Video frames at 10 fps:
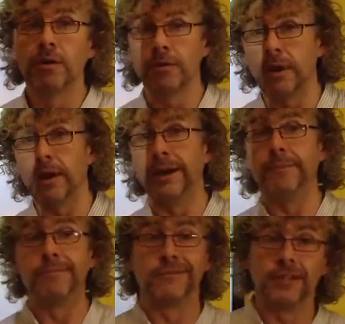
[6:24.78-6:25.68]
of
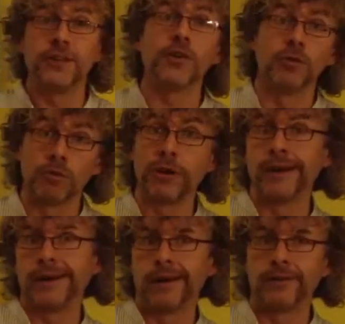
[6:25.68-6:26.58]

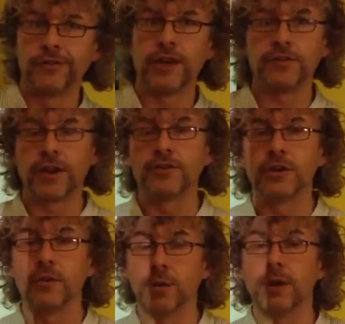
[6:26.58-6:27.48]
difficult credit
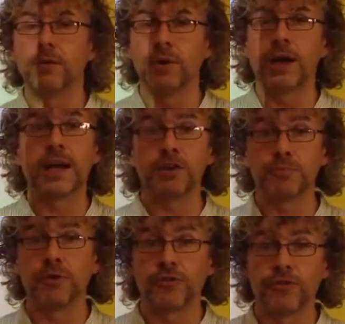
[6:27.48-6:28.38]
lines, etc. And
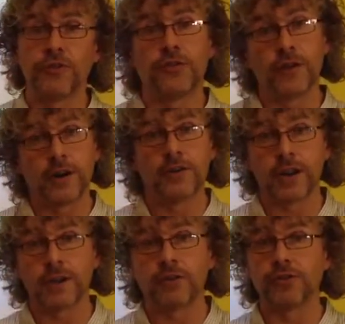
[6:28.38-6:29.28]
we're cash
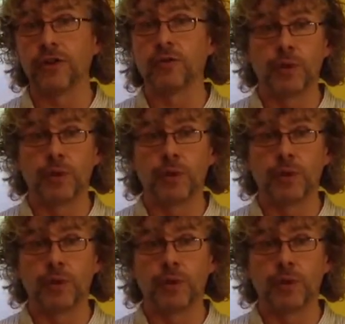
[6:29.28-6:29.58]
positive as far as